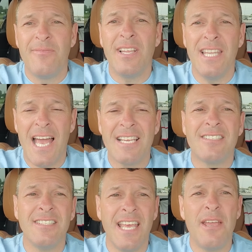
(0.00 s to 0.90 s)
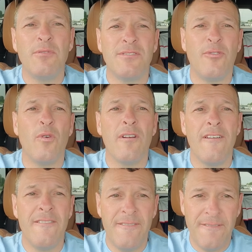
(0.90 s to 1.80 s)
The last delay was for
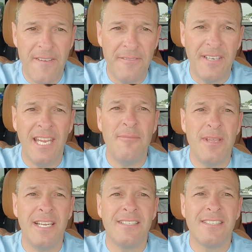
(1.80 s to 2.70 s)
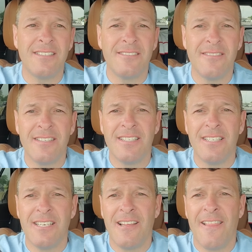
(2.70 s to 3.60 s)
15 minutes.
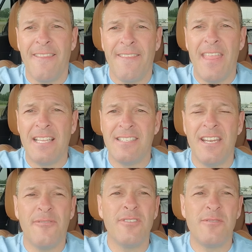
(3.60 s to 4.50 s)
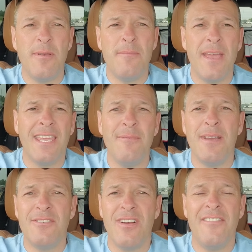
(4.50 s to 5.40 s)
That's the difference between making
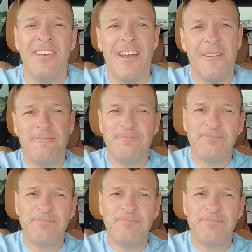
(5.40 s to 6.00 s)
my drive and not.